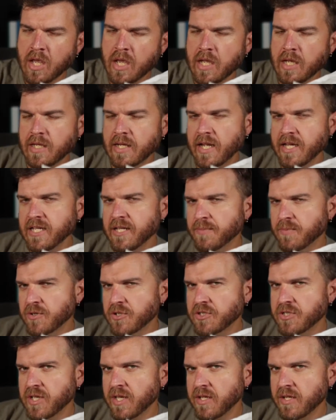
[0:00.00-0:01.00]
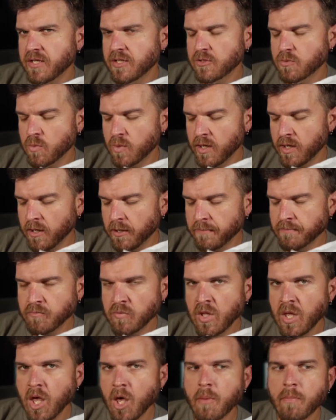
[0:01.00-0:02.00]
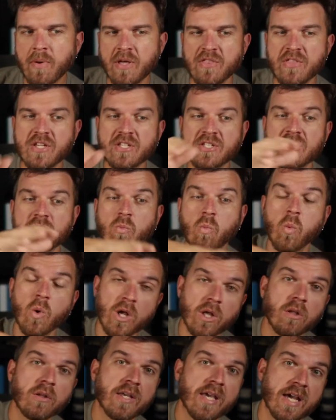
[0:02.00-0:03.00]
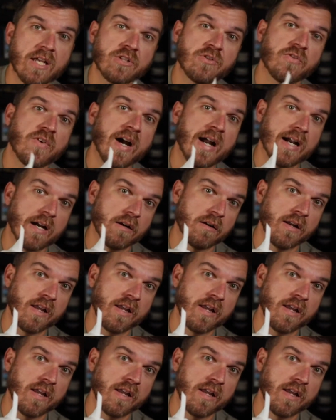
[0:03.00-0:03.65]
90% as well. But this will catch fire